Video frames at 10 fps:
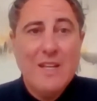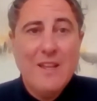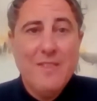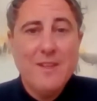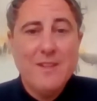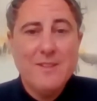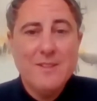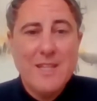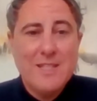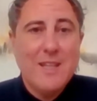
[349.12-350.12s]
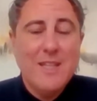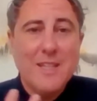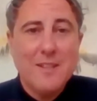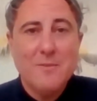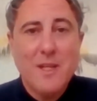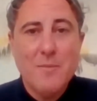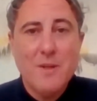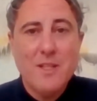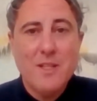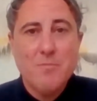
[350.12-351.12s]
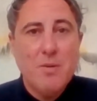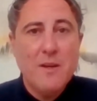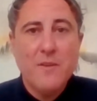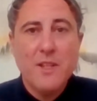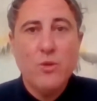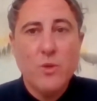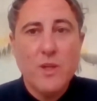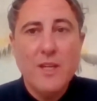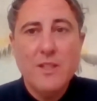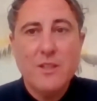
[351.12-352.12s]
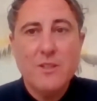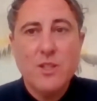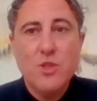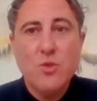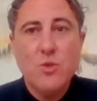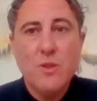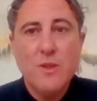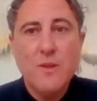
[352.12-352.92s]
I think as a leader, it's perfectly okay to show